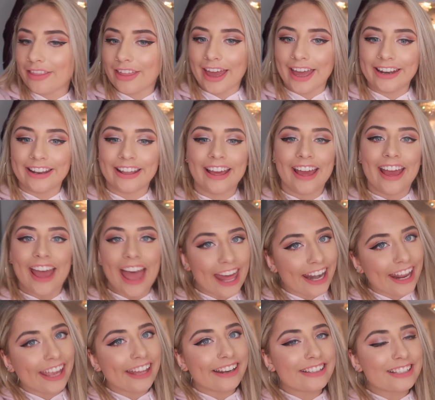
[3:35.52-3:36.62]
and then
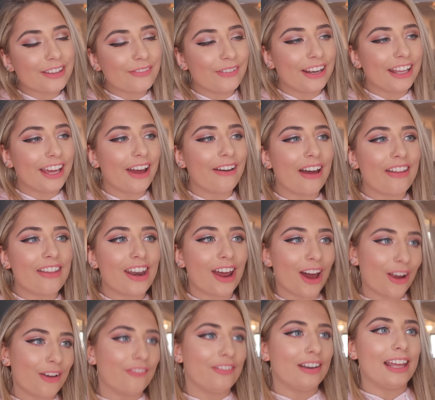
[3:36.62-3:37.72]
edit into the video, and then
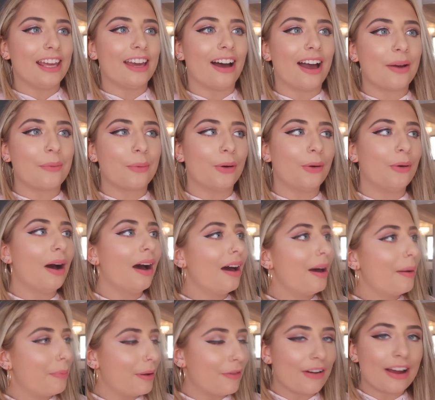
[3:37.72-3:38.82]
hopefully I will
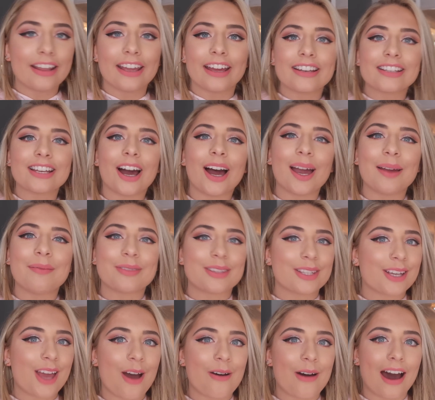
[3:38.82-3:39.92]
be ready in time
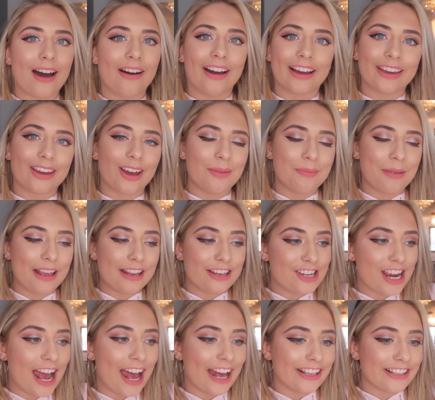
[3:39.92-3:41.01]
to go out and go meet
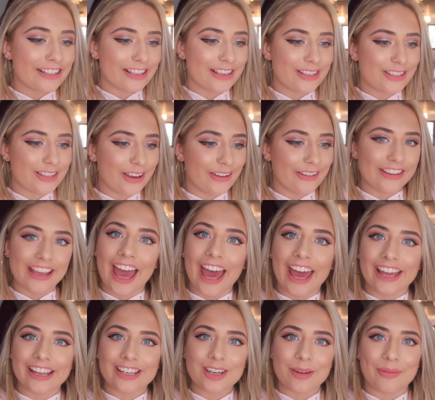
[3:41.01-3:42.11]
Jazz. So
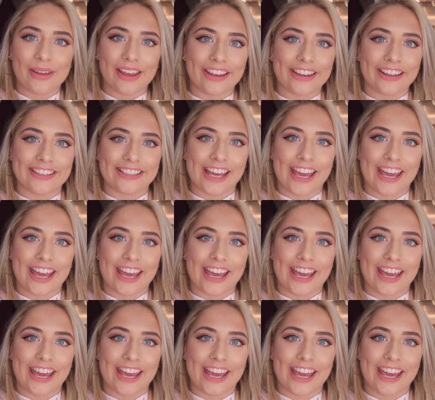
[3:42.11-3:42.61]
yeah, it should be a good